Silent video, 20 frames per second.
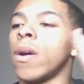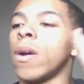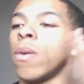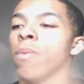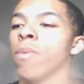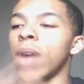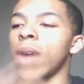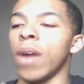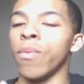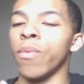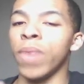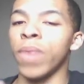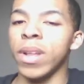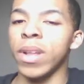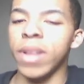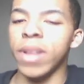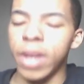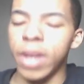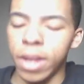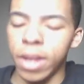what I
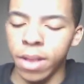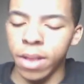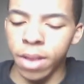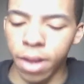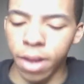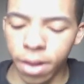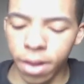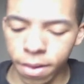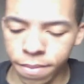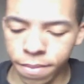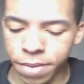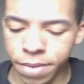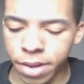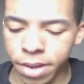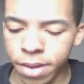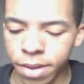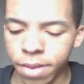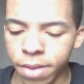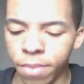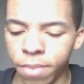really loved
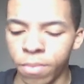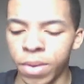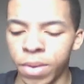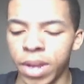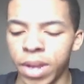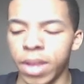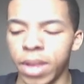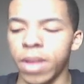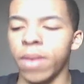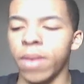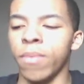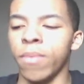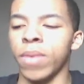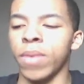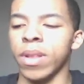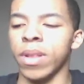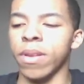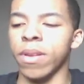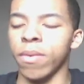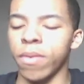with
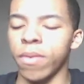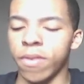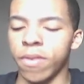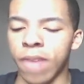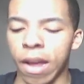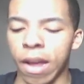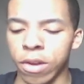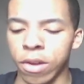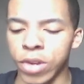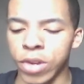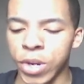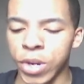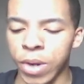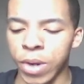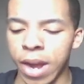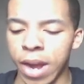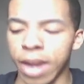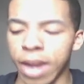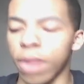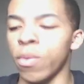the
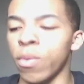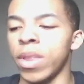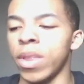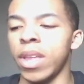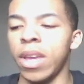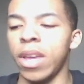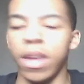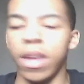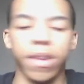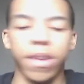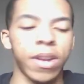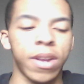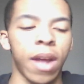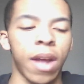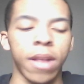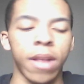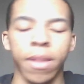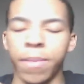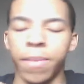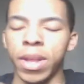soundtrack with each,
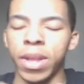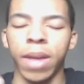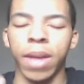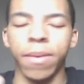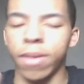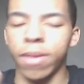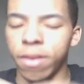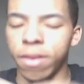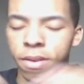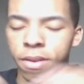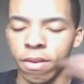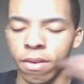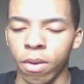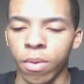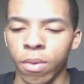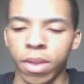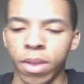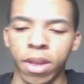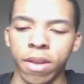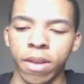let me just
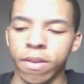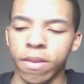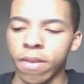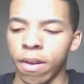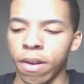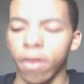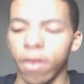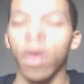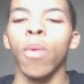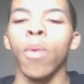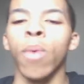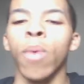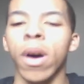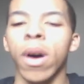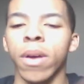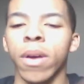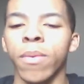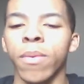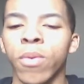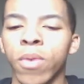go with each song.
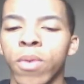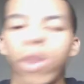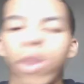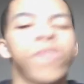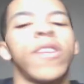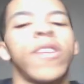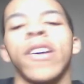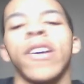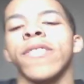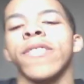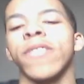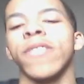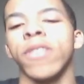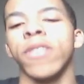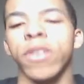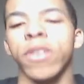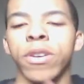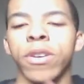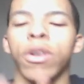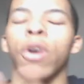Welcome to Rosas,
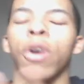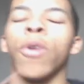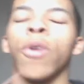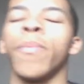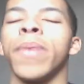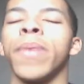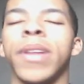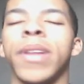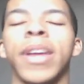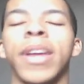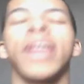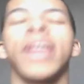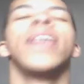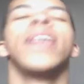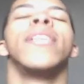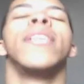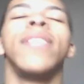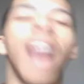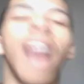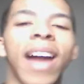good opening.
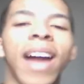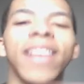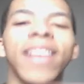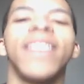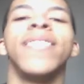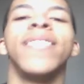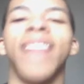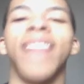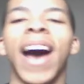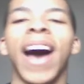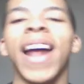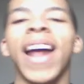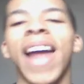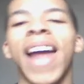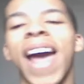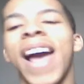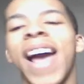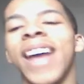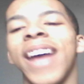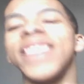Not
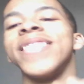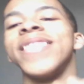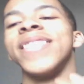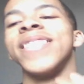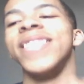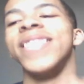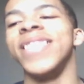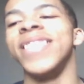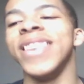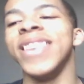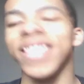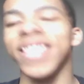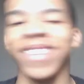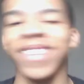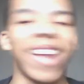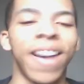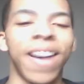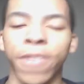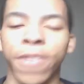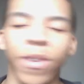as
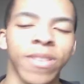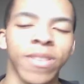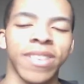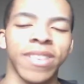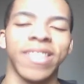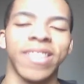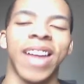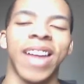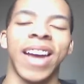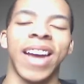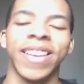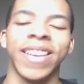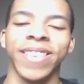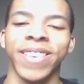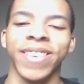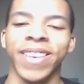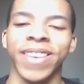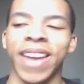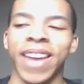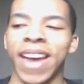of course it's not as
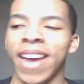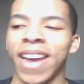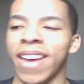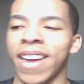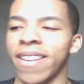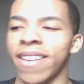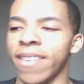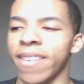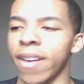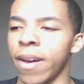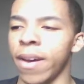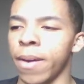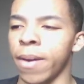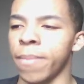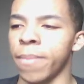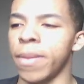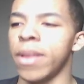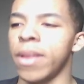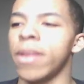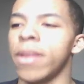good as
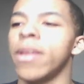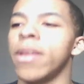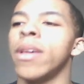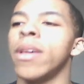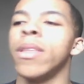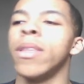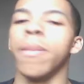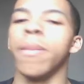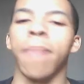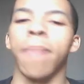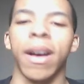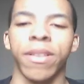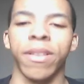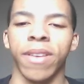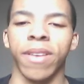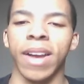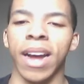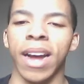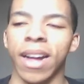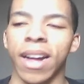the
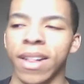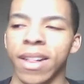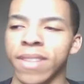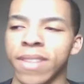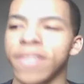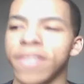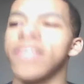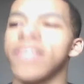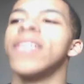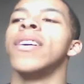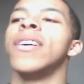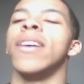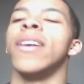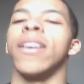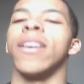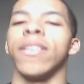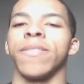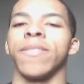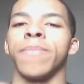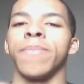Madrigals,
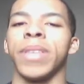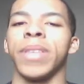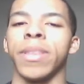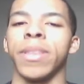Meet